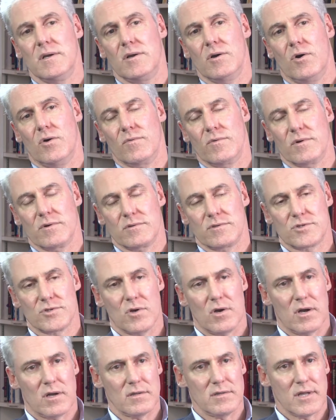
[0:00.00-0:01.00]

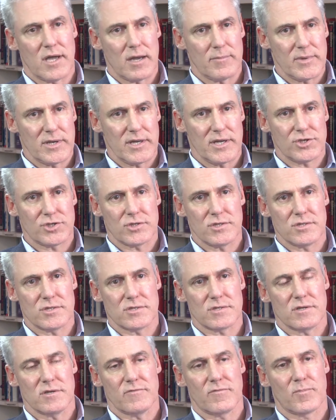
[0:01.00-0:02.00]
oversaw
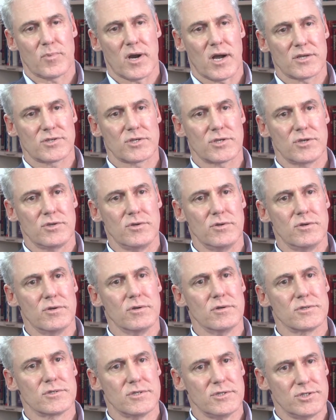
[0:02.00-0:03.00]
nominations of
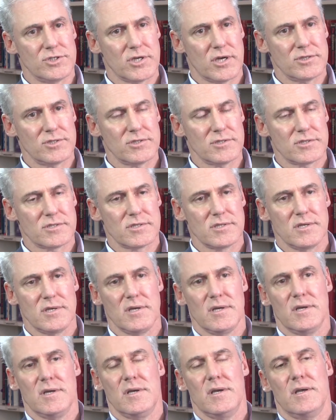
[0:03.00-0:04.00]
prosecutors and judges.
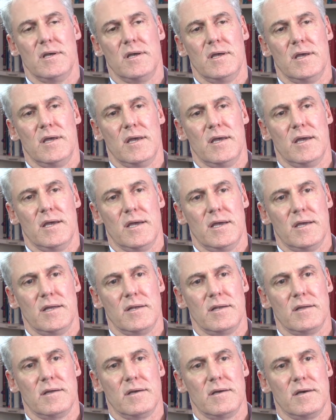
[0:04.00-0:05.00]

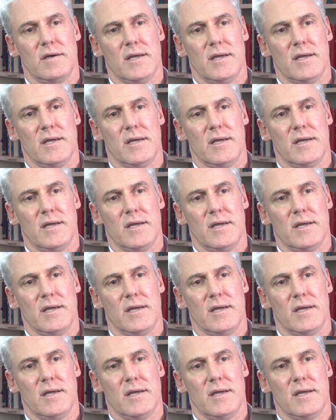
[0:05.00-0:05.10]
And